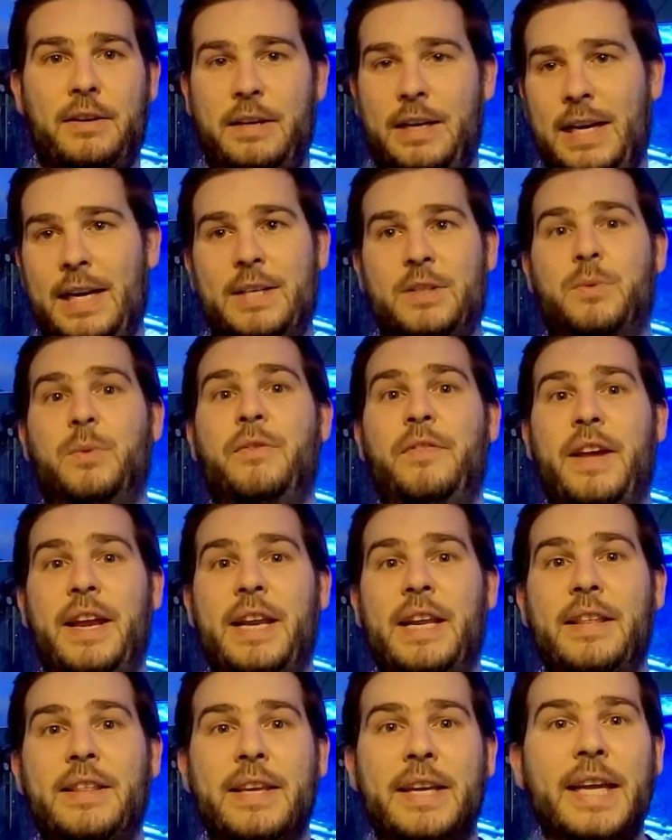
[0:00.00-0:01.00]
as with
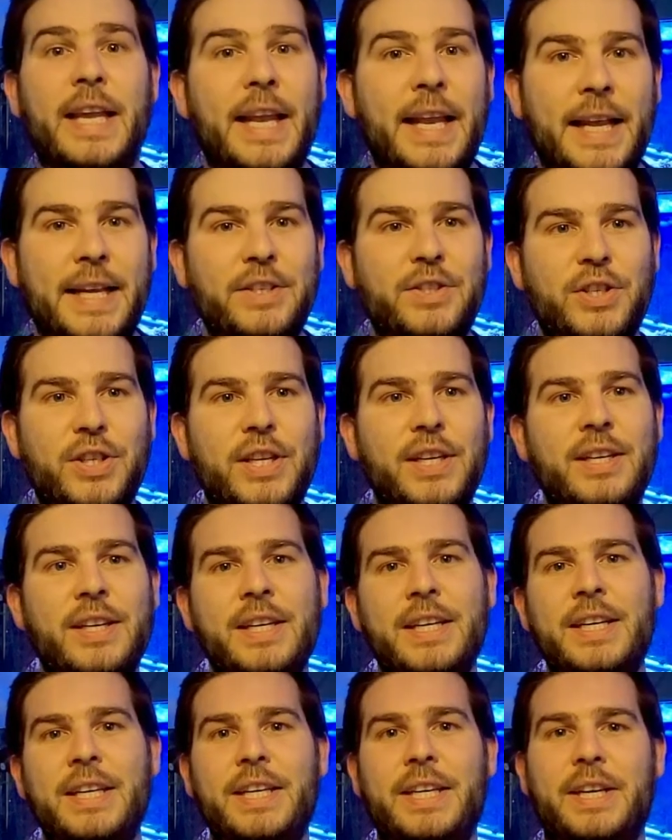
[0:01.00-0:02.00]
anything in nature,
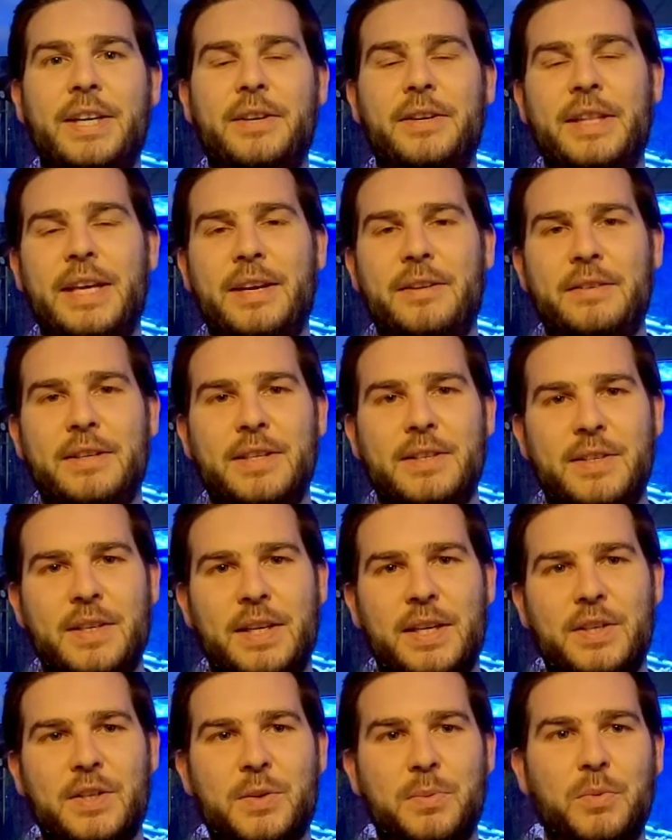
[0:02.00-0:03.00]
you know, there is
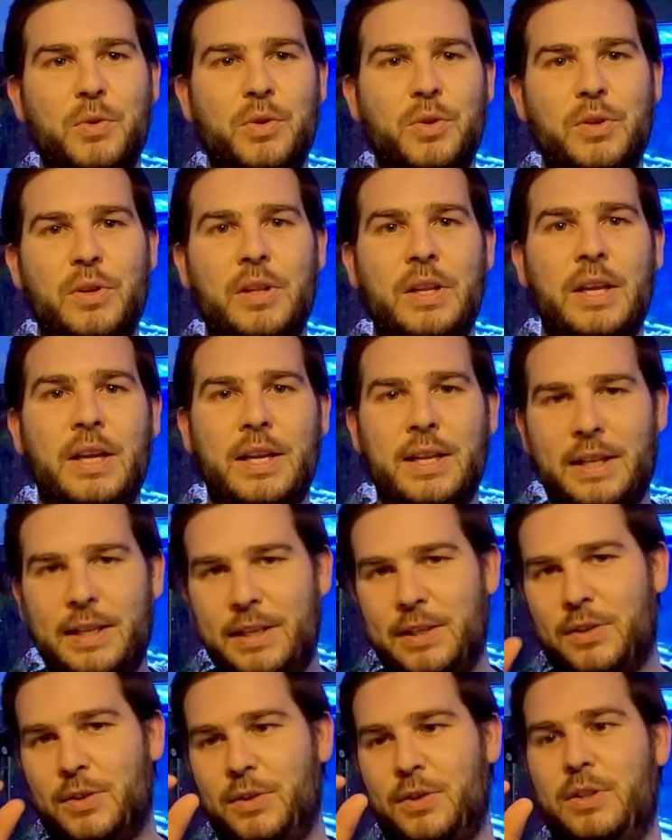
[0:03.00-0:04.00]
small
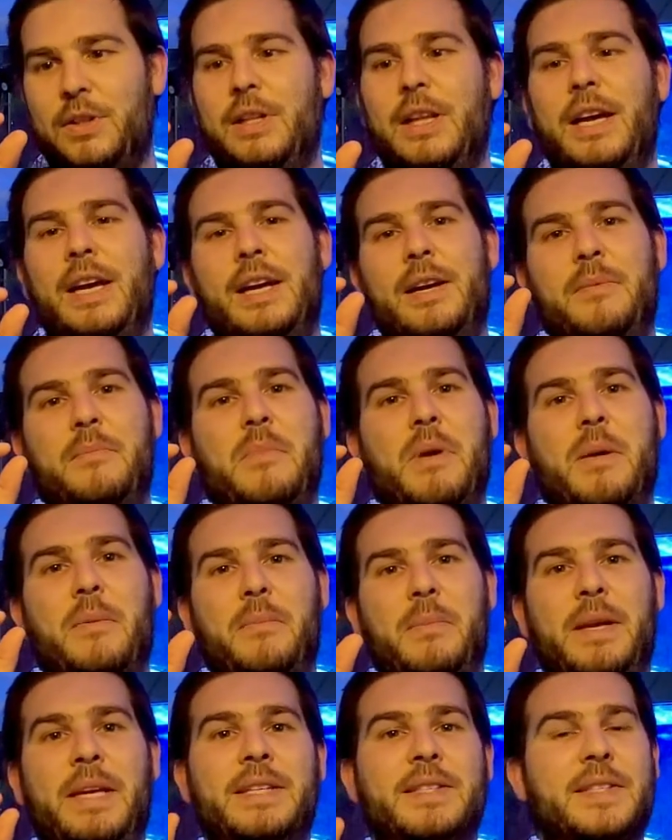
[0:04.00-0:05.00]
little
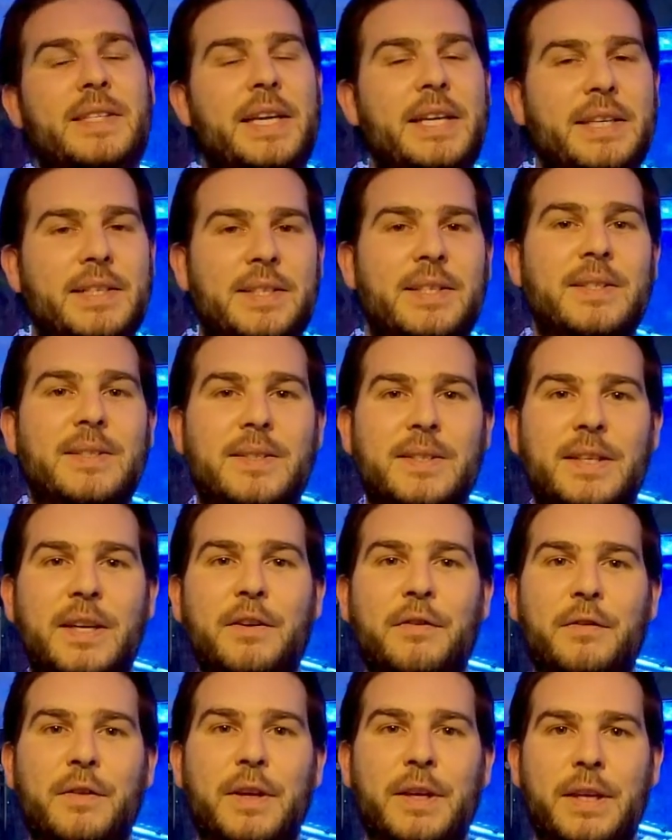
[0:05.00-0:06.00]
insects and
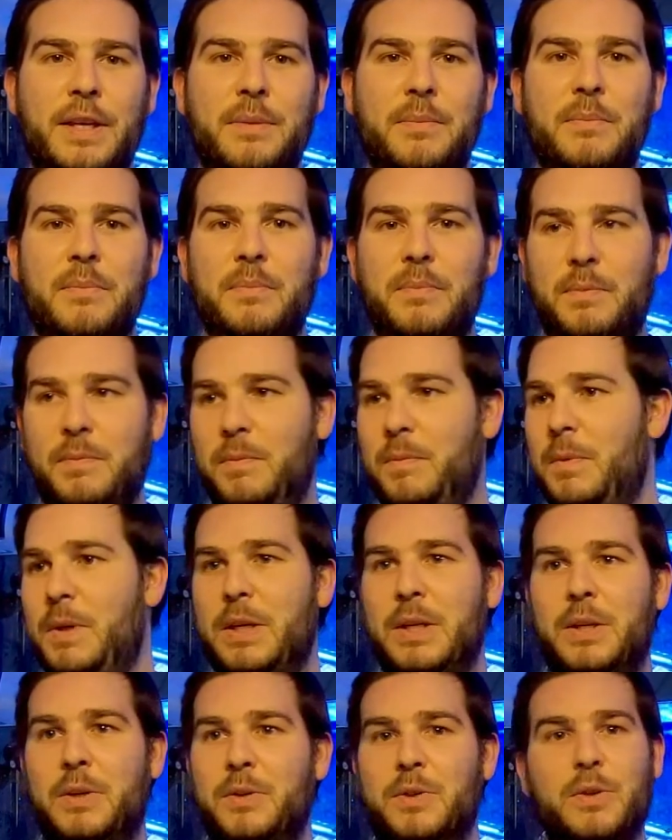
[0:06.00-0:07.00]
stuff that can,
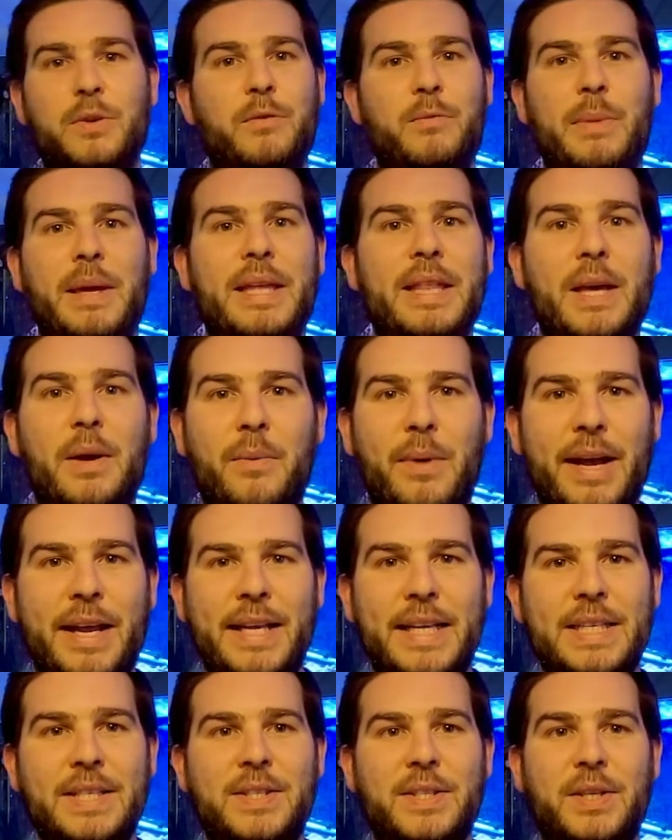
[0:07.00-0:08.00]
you know, sort of make their way
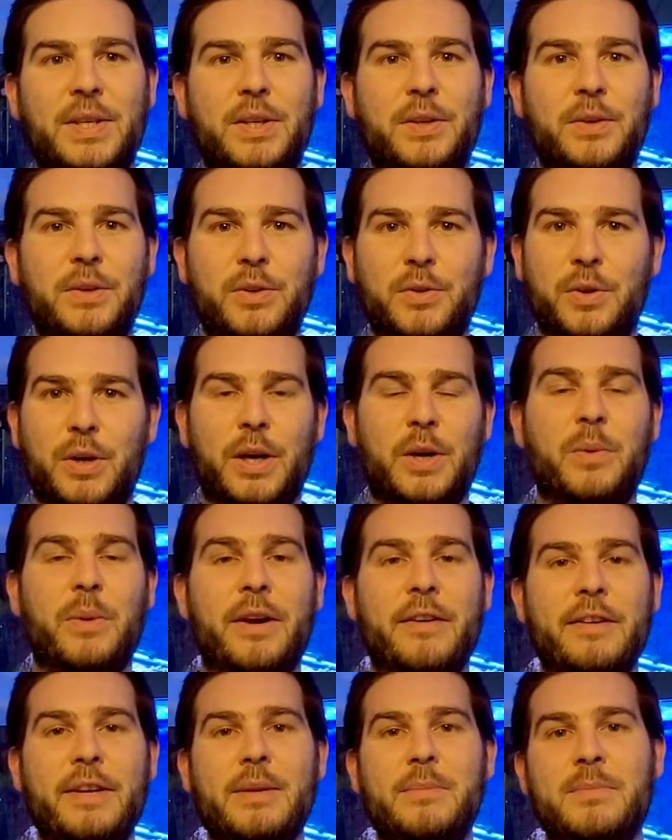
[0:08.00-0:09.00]
into your
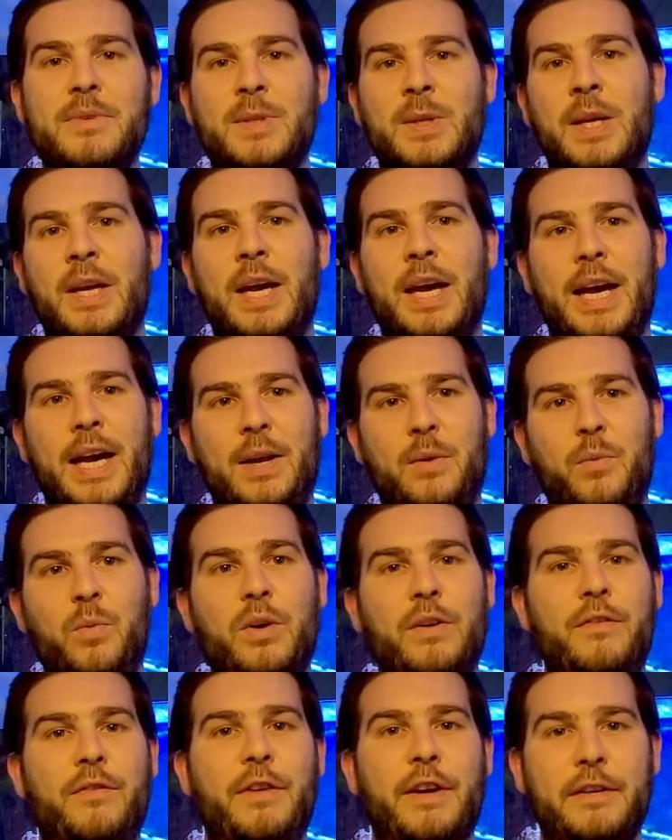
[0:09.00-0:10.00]
aquariums, and
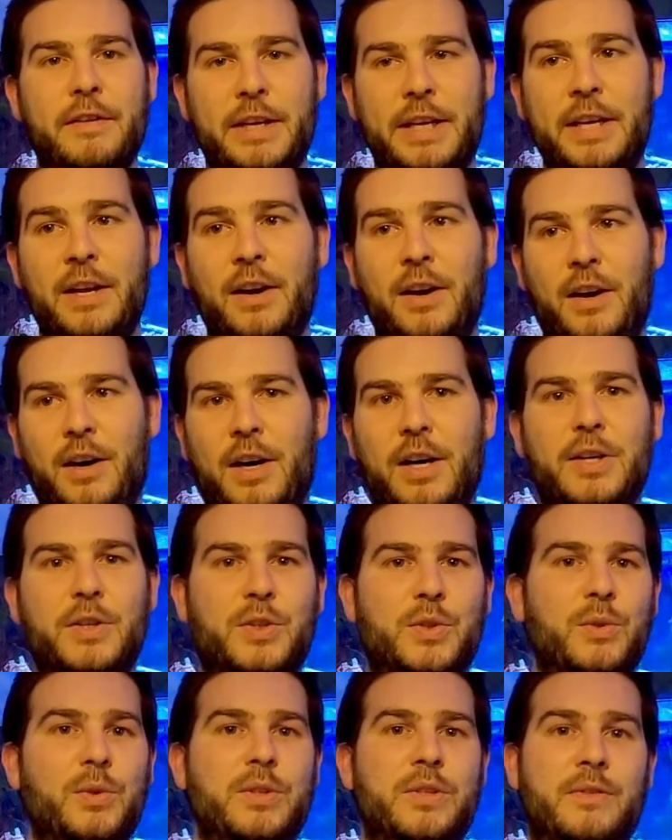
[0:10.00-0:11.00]
one very high
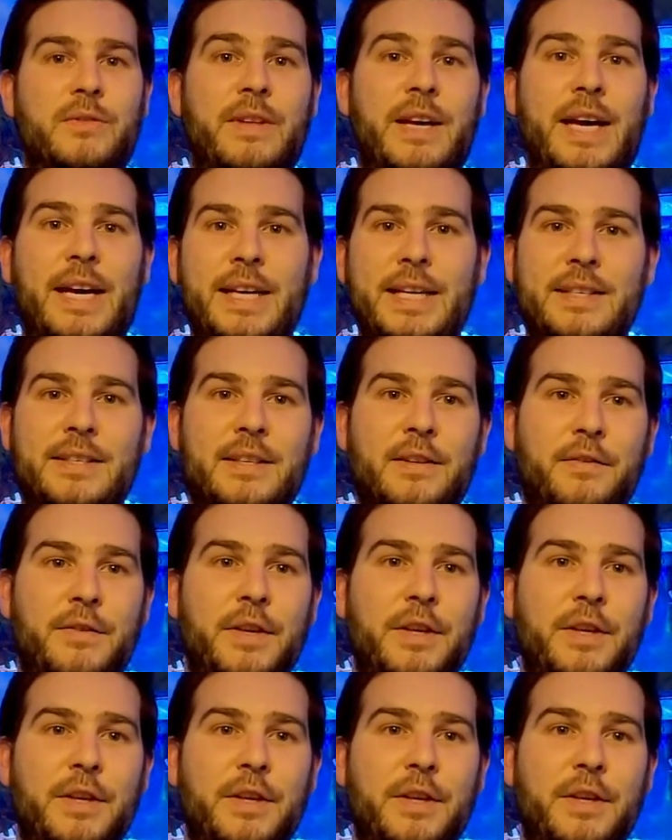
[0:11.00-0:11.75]
source of that is if